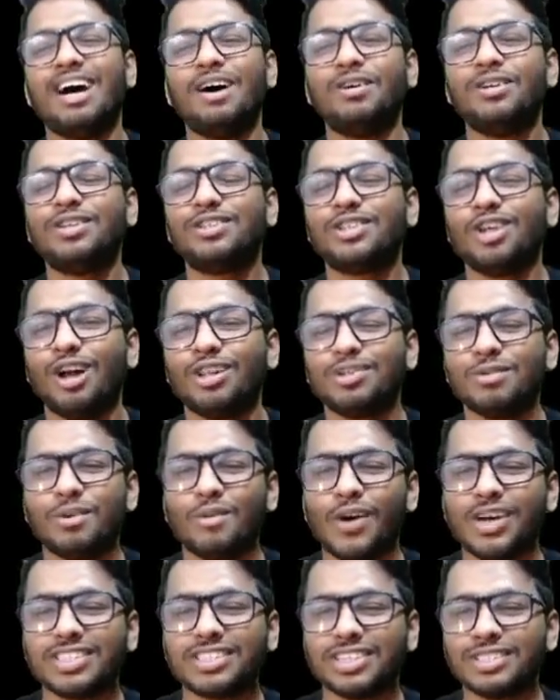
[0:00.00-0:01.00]
now solve some
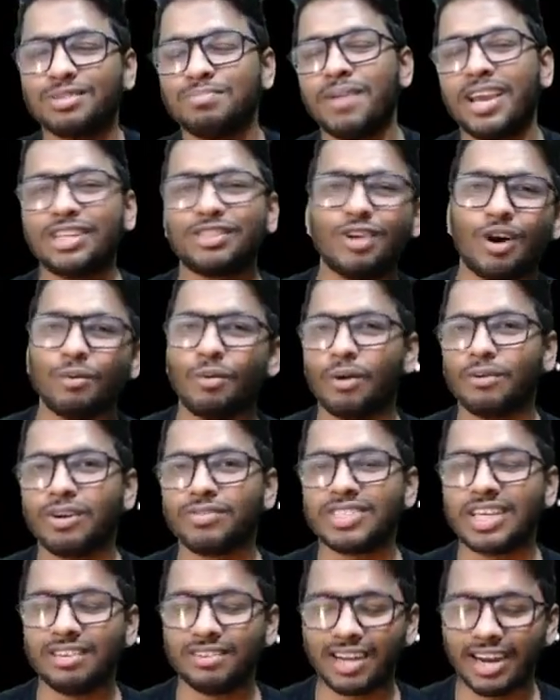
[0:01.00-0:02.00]
questions based on what we
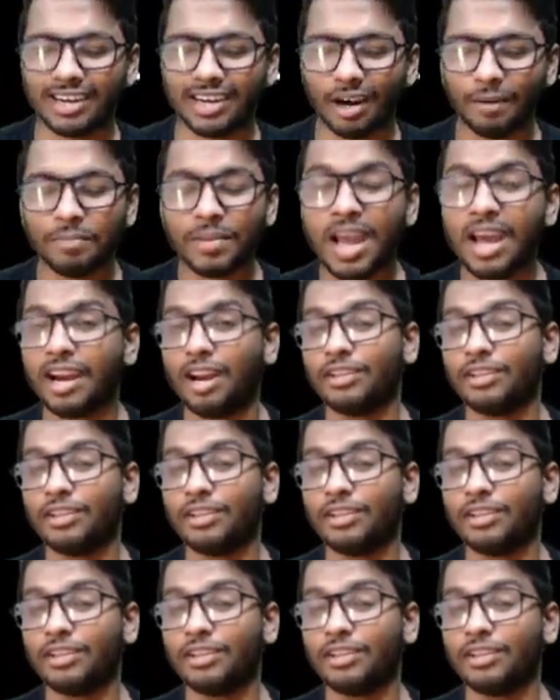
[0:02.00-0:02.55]
have seen right now.